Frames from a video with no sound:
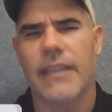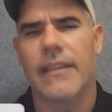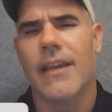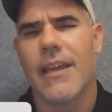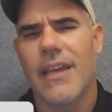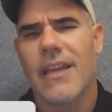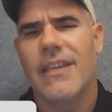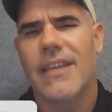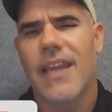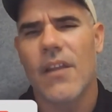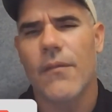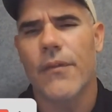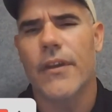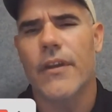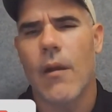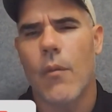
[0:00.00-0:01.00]
You got to
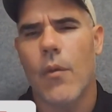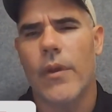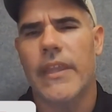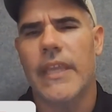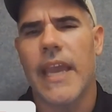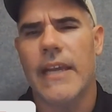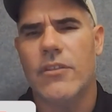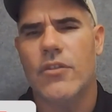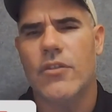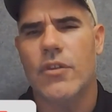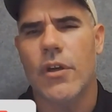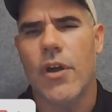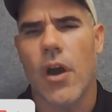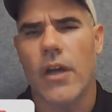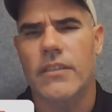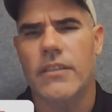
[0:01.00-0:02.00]
figure out what the extra
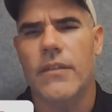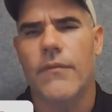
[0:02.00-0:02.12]
cost